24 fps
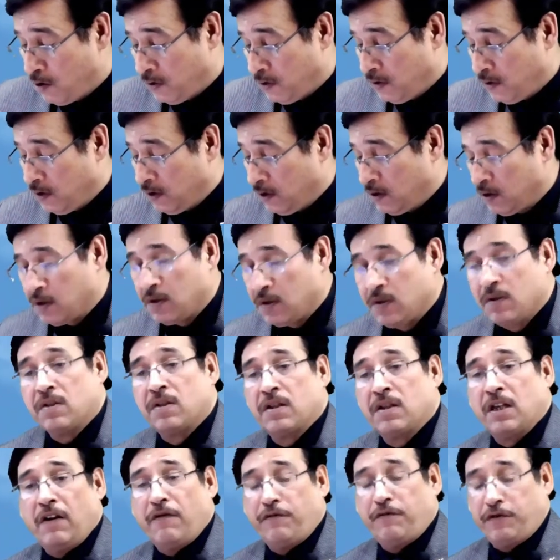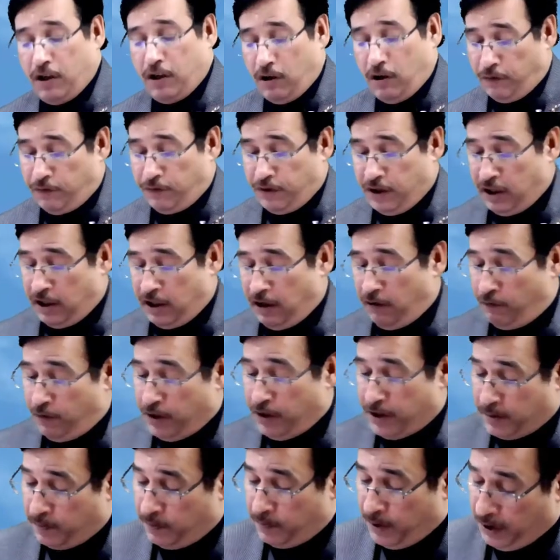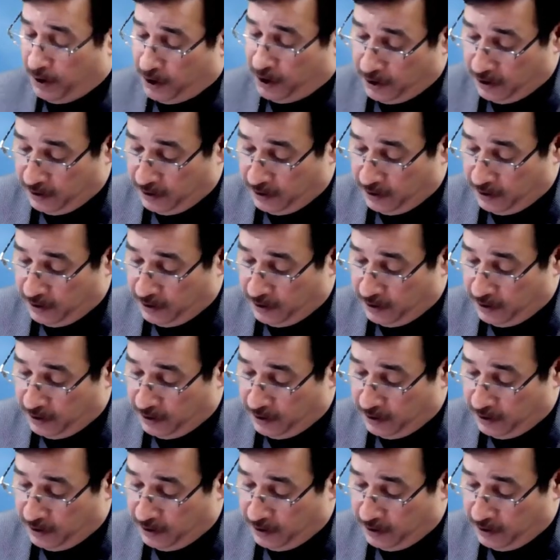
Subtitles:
safety of their investment.